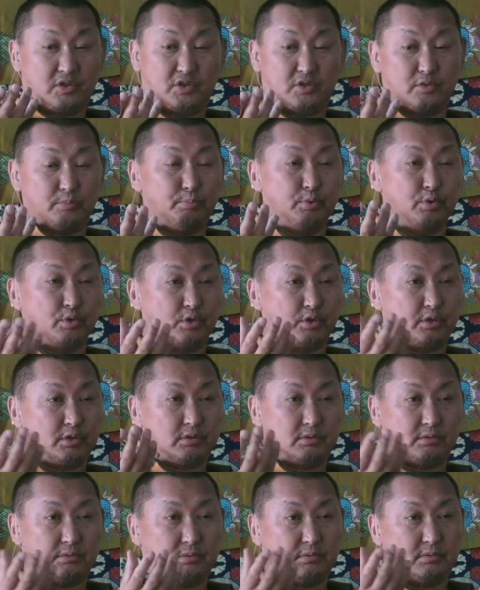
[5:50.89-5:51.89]
This
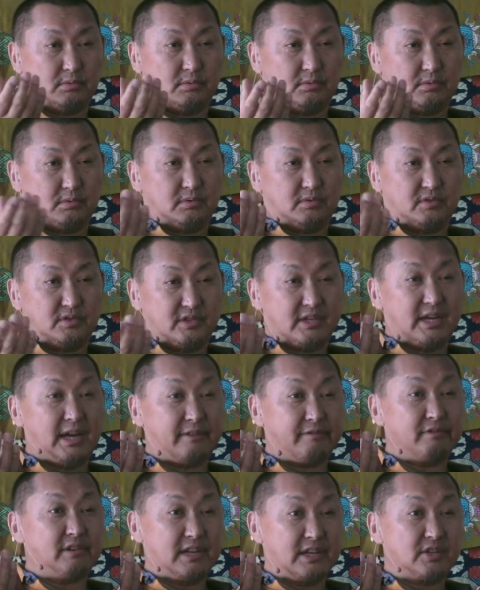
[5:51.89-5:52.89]
book,
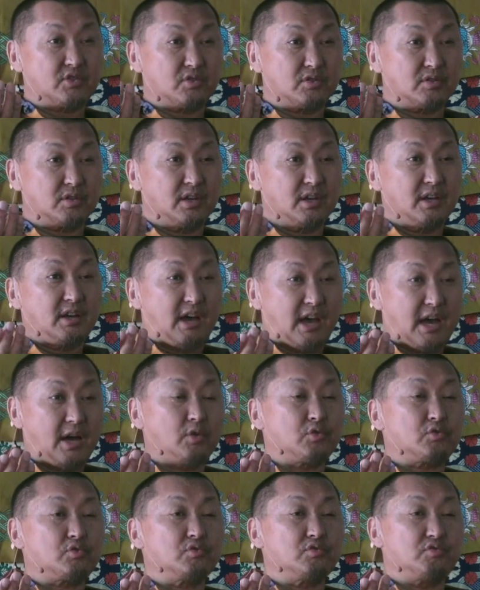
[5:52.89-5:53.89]
drive lesson.
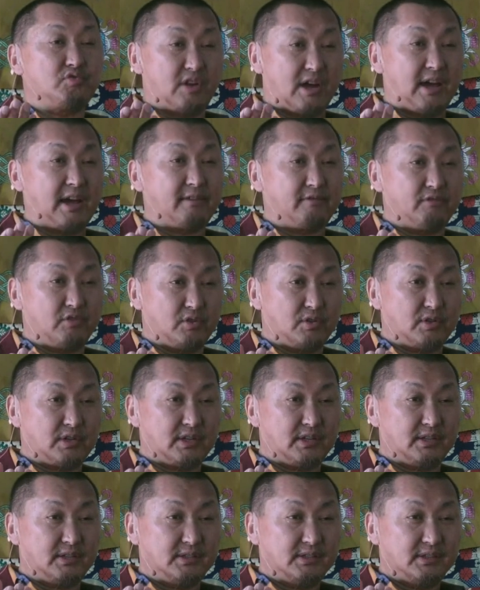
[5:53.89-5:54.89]
How to drive?
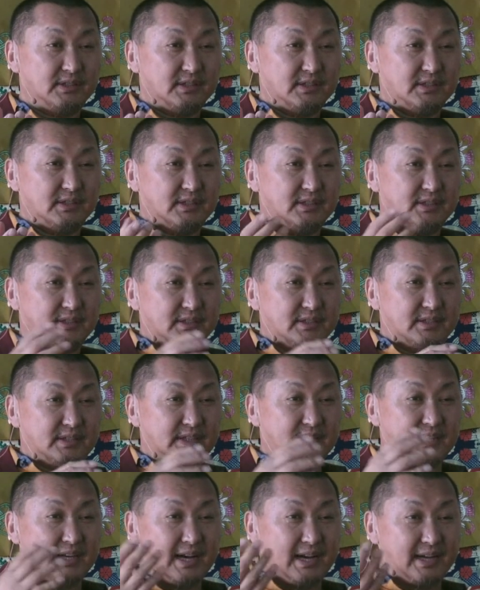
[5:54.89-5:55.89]
Okay,
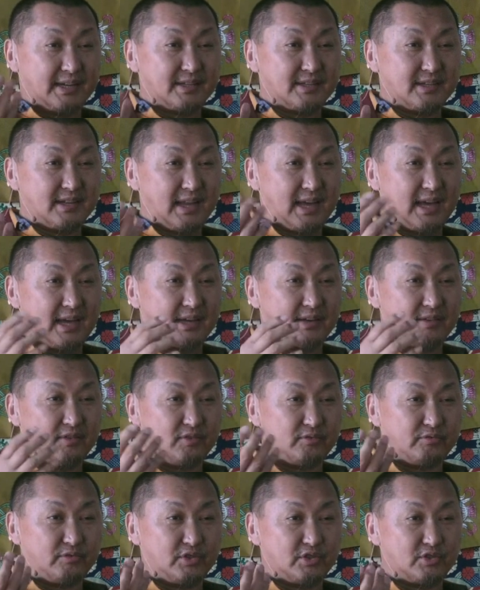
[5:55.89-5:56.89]
the guideline
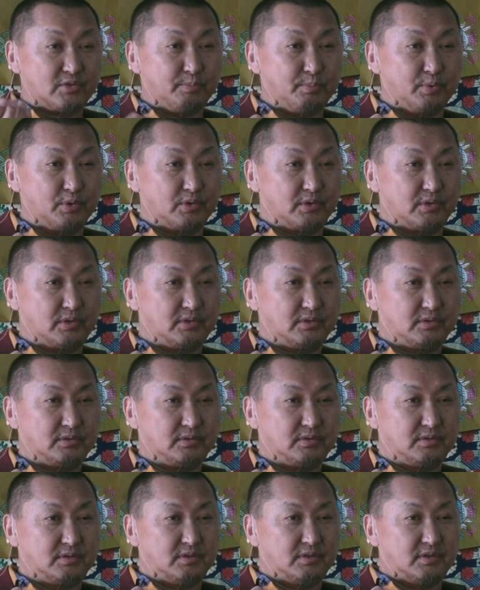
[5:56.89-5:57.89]
of this book.
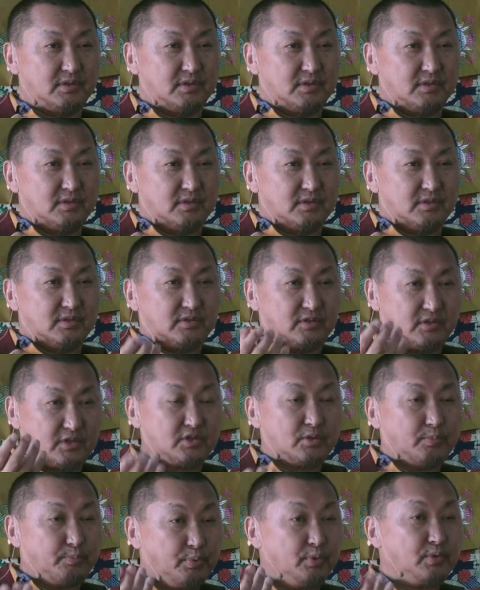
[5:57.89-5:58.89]

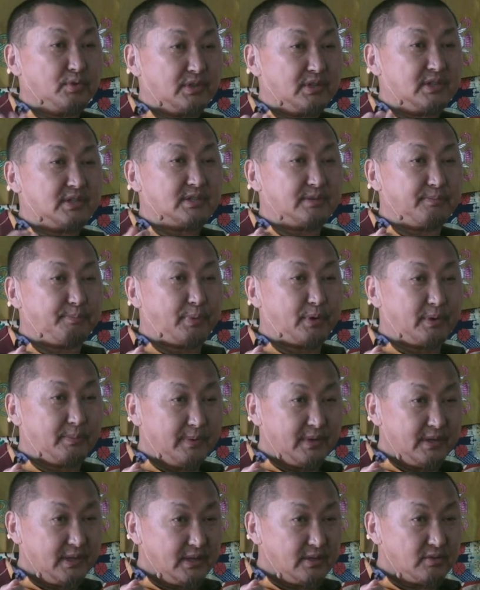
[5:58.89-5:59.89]
This book is
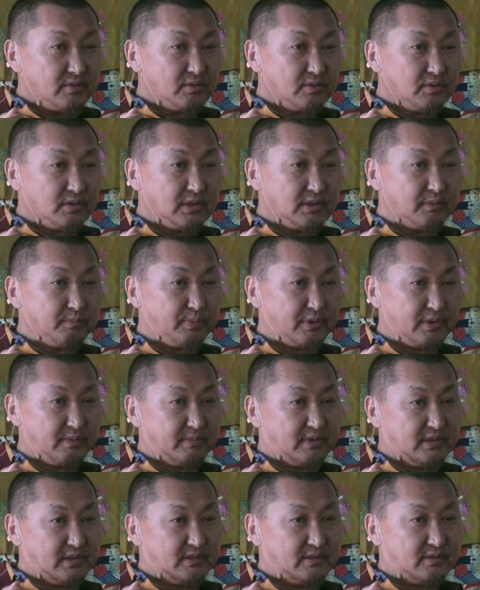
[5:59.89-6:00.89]
permanent or
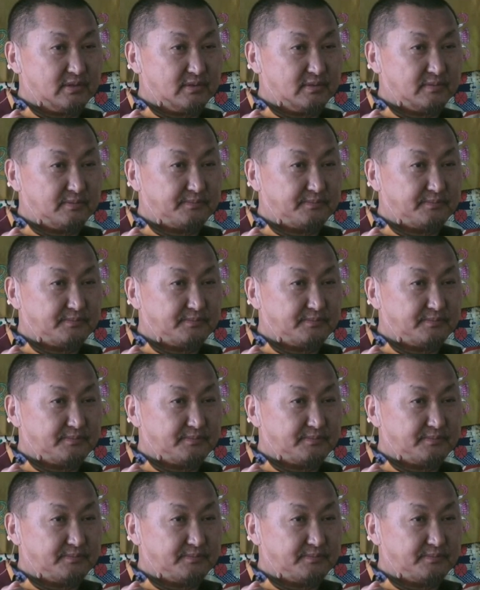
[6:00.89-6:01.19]
impermanent?